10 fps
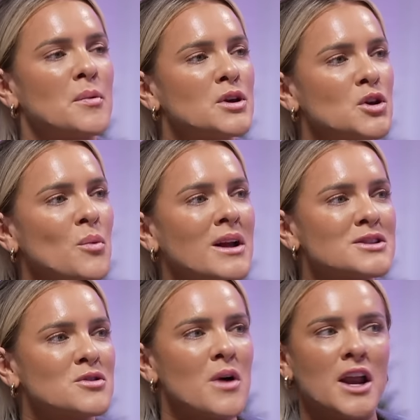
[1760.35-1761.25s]
but you went
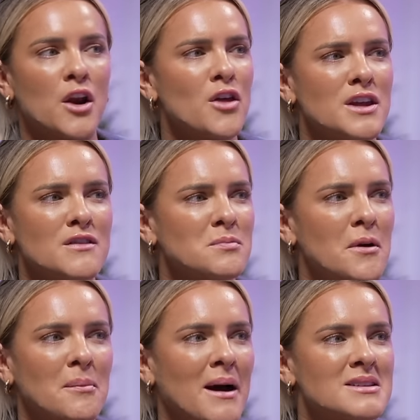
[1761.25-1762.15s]
somewhere and I don't think you've
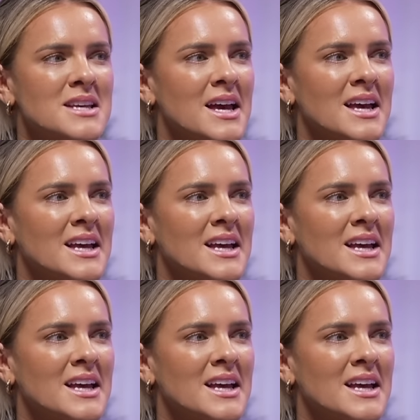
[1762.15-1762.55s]
spoke about it.